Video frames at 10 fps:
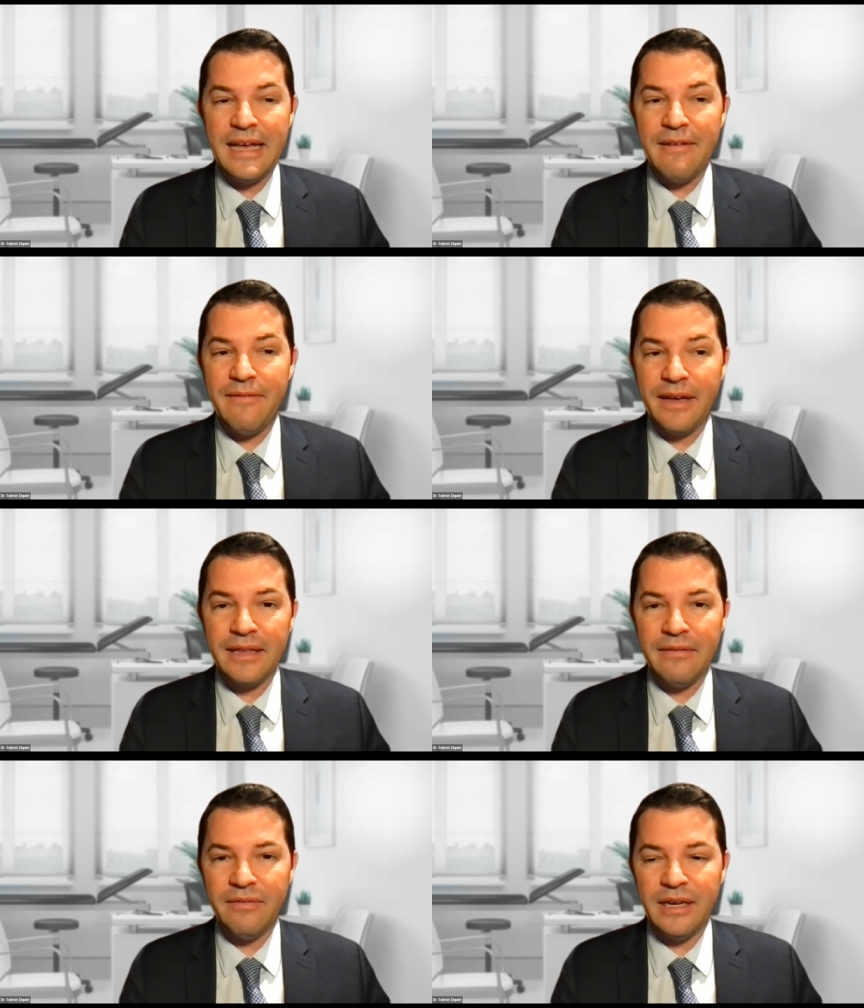
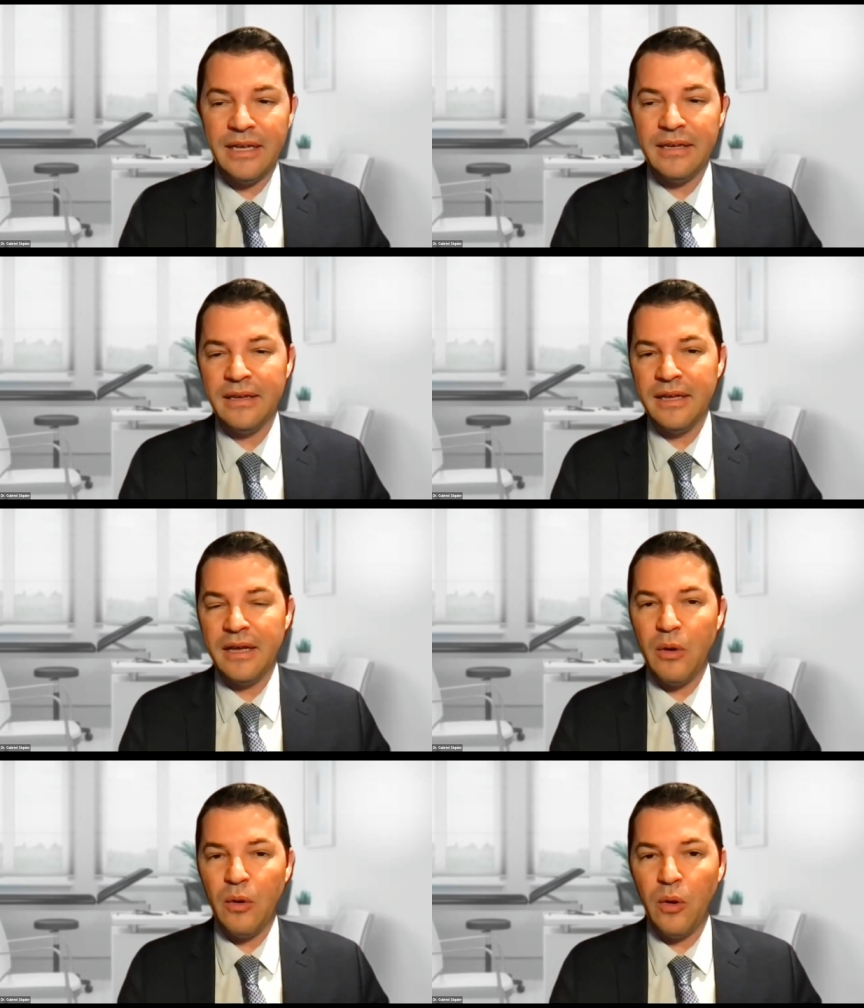effectively
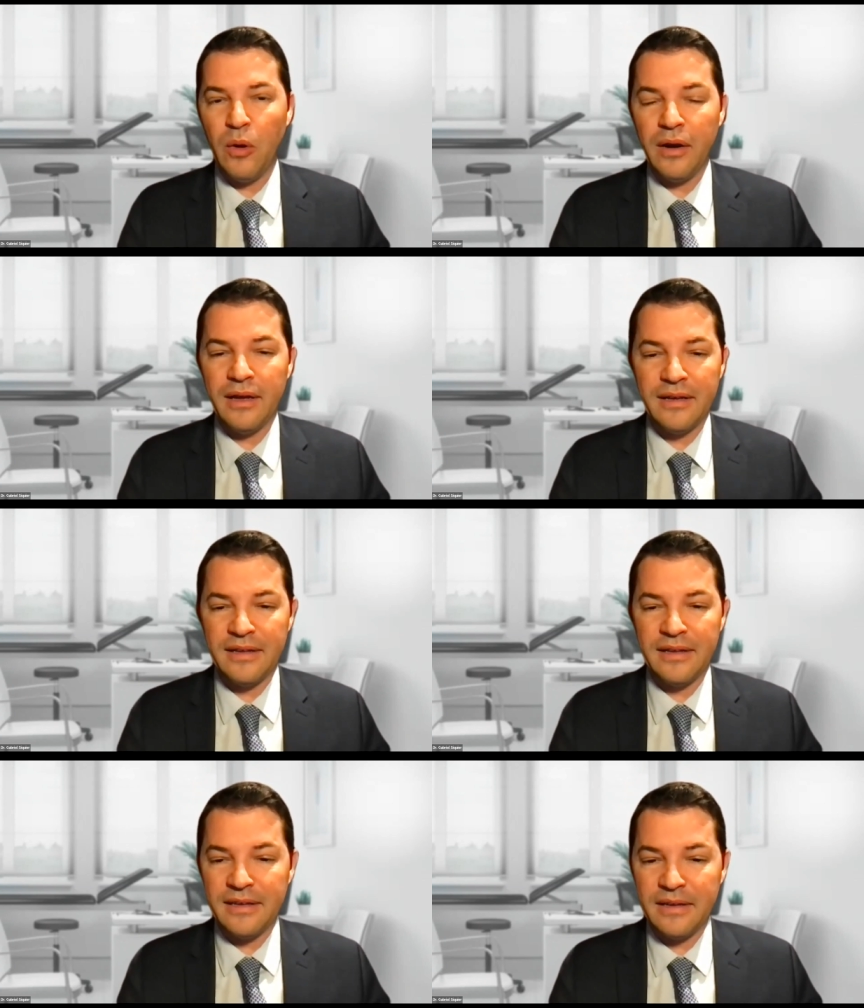all,
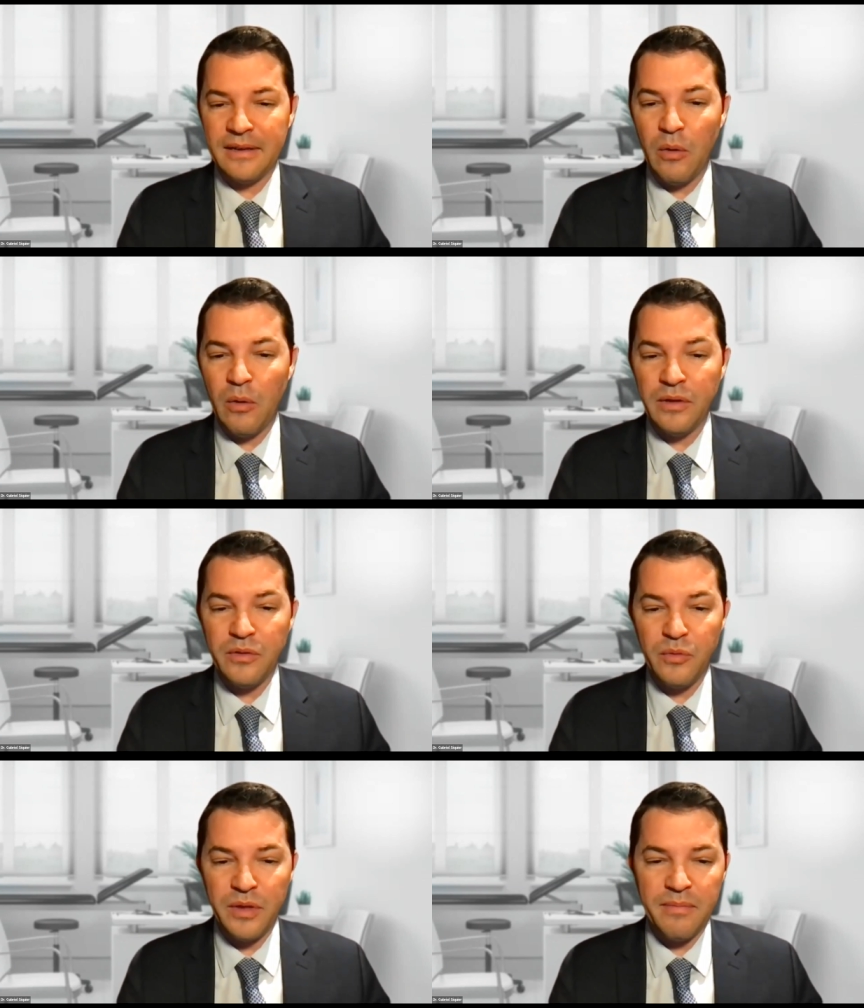uh, all the
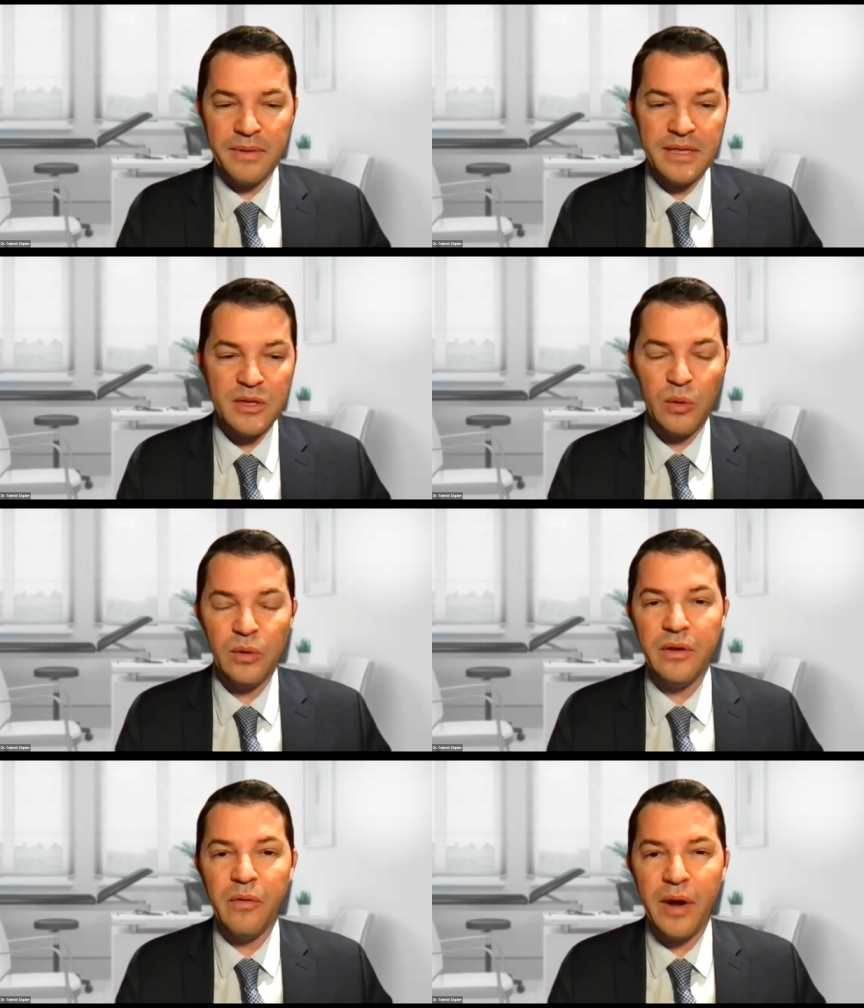treatments,
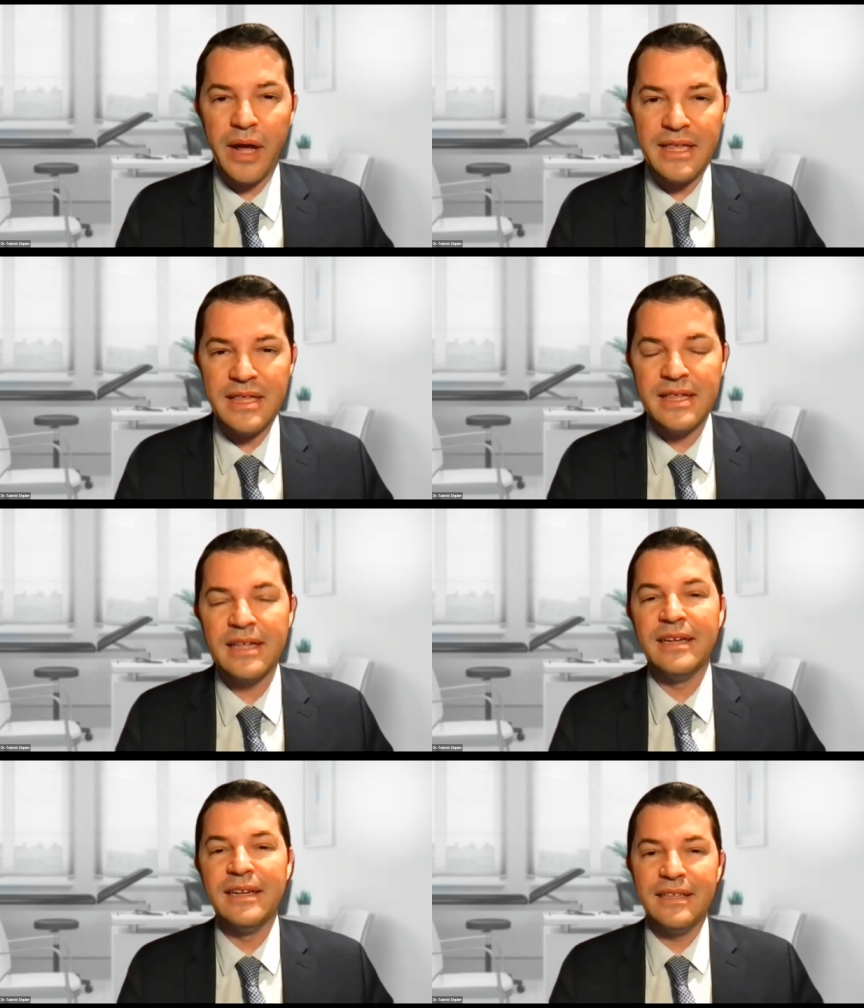all the range